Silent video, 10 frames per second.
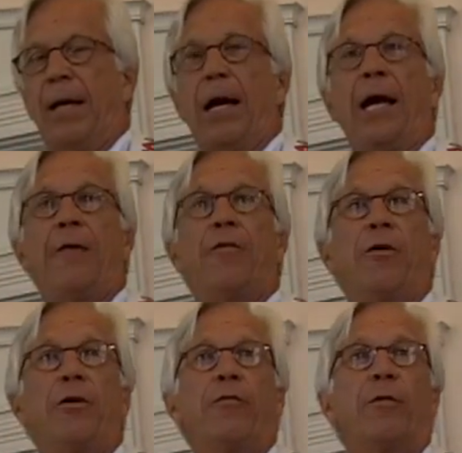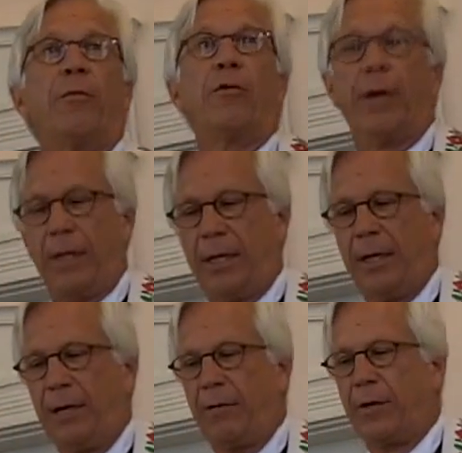I have heard from Greg
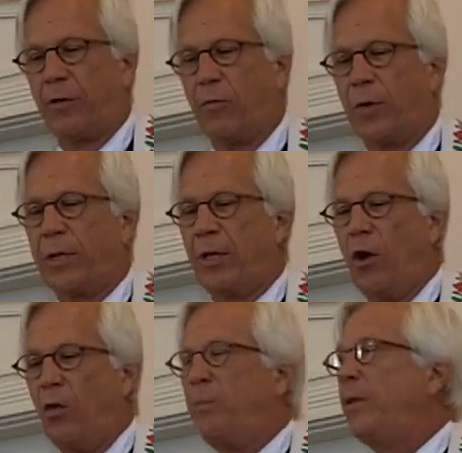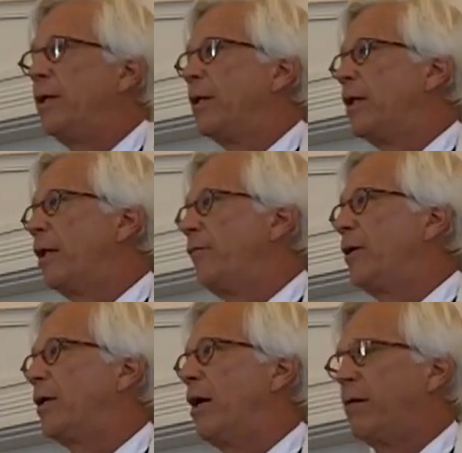and Eric what an open and
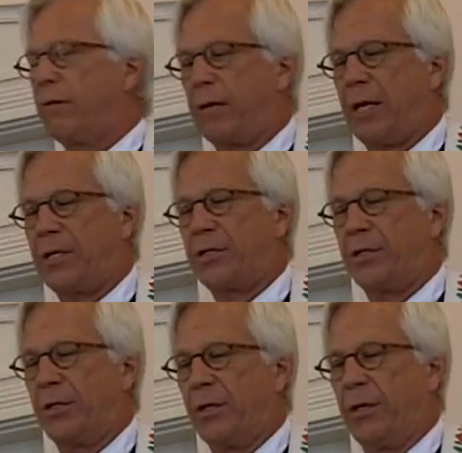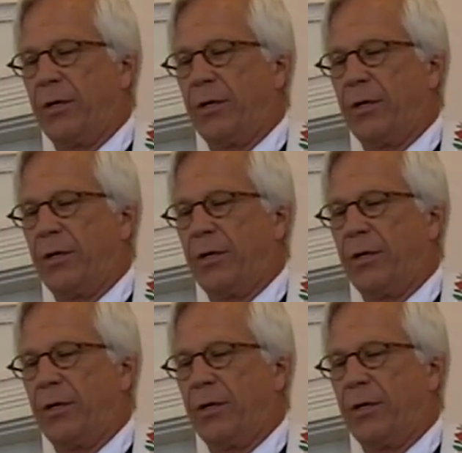loving congregation